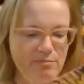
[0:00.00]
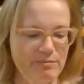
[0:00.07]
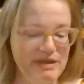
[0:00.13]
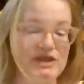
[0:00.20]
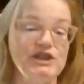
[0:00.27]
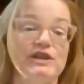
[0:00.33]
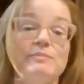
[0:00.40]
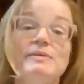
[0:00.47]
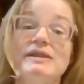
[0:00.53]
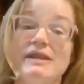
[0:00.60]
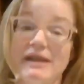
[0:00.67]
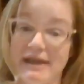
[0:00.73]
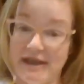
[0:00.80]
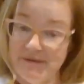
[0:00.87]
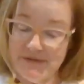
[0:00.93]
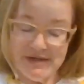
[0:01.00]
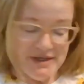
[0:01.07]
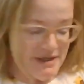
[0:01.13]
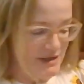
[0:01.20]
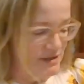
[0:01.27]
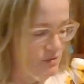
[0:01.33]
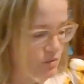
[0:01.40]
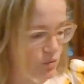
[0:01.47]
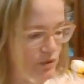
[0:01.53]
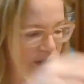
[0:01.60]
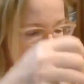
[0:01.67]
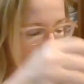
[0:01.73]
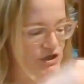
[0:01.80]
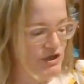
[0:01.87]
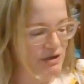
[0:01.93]
bishop sleeves,
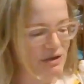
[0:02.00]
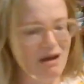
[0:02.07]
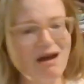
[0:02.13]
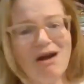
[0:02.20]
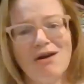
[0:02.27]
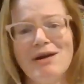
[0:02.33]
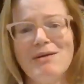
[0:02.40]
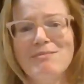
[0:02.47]
which are